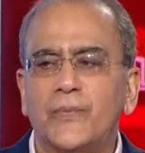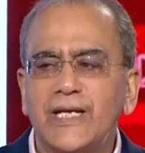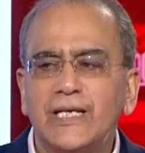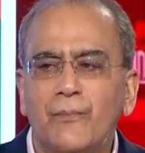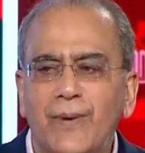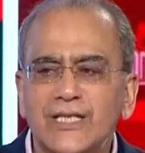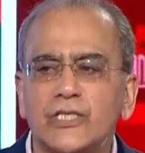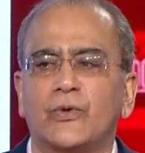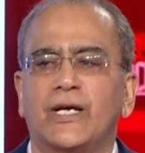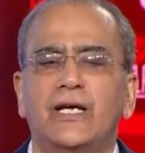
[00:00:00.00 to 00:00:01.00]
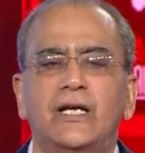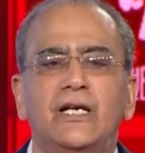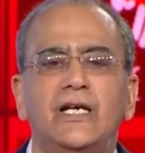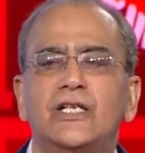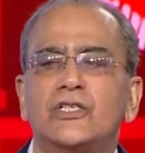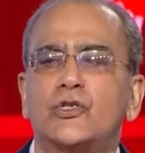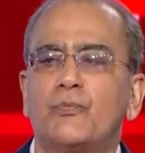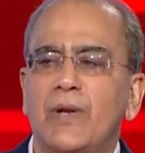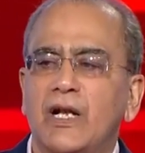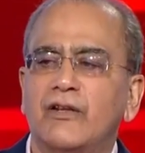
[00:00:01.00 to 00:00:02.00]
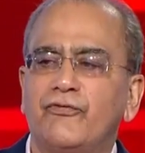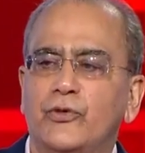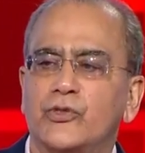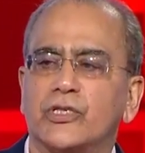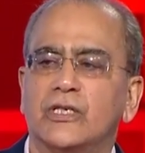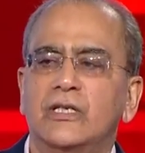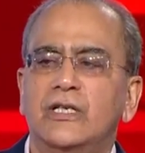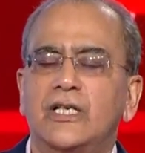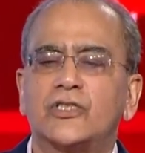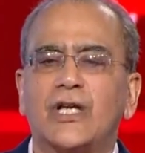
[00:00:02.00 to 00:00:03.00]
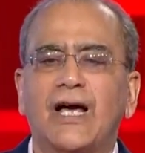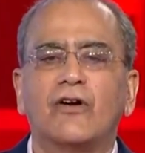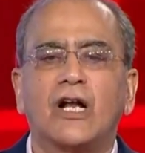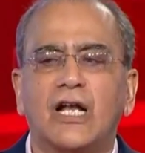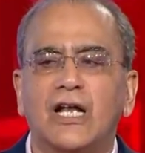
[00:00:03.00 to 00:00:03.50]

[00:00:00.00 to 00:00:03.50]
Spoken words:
To me, the best way to build a future is to have a